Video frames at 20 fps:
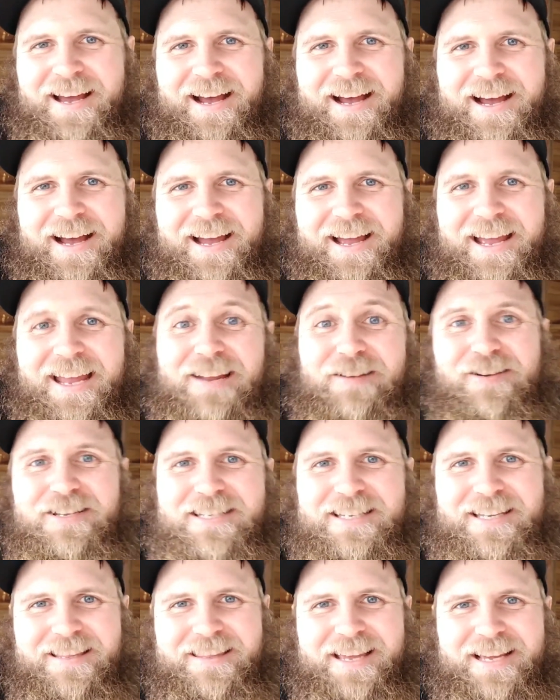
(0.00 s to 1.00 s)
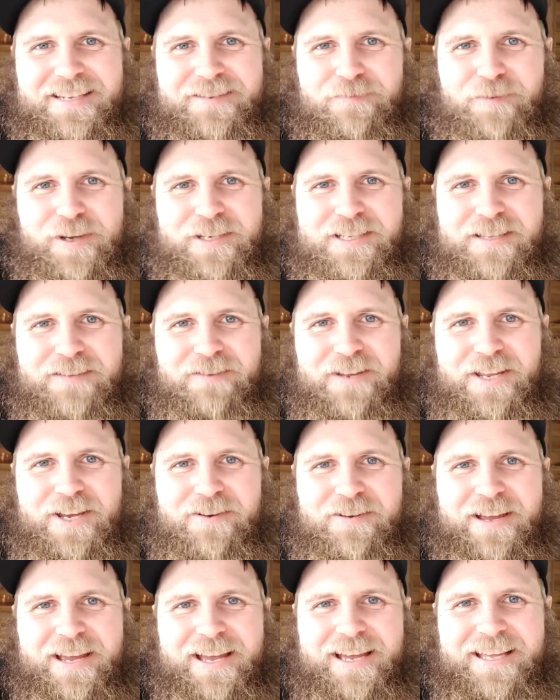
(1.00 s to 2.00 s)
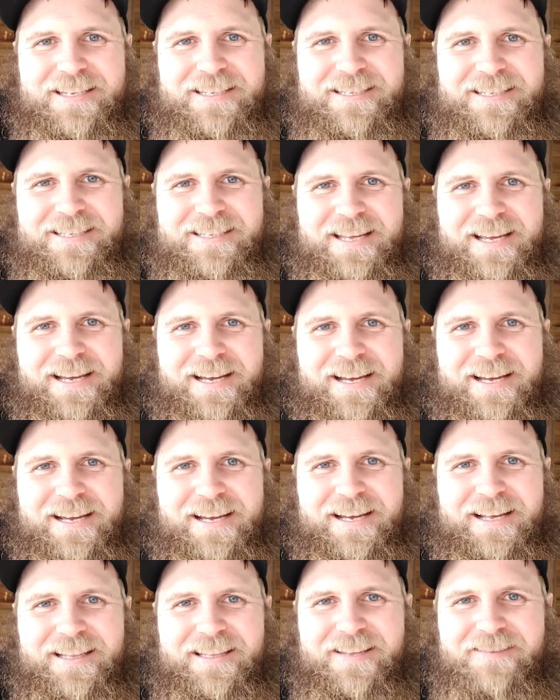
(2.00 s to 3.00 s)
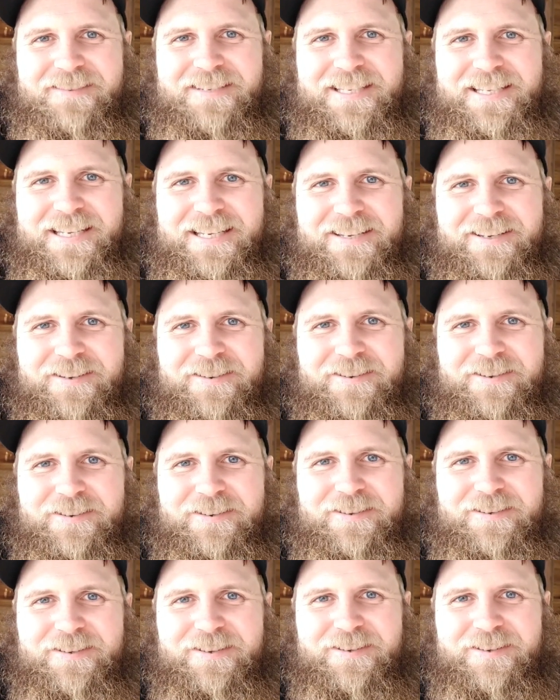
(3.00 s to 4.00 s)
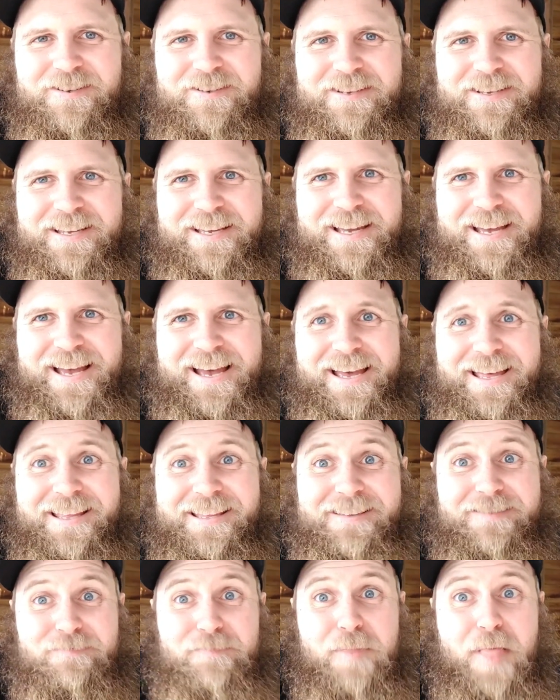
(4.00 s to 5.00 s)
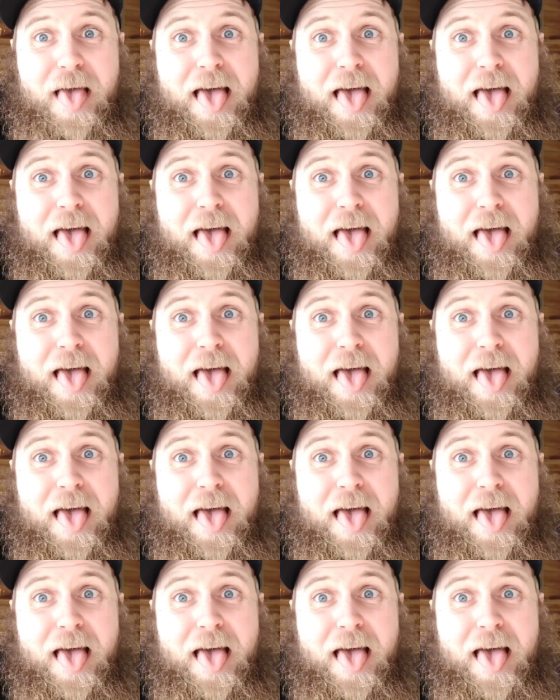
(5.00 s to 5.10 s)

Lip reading: Anyways, thanks for watching the video, and let's see you,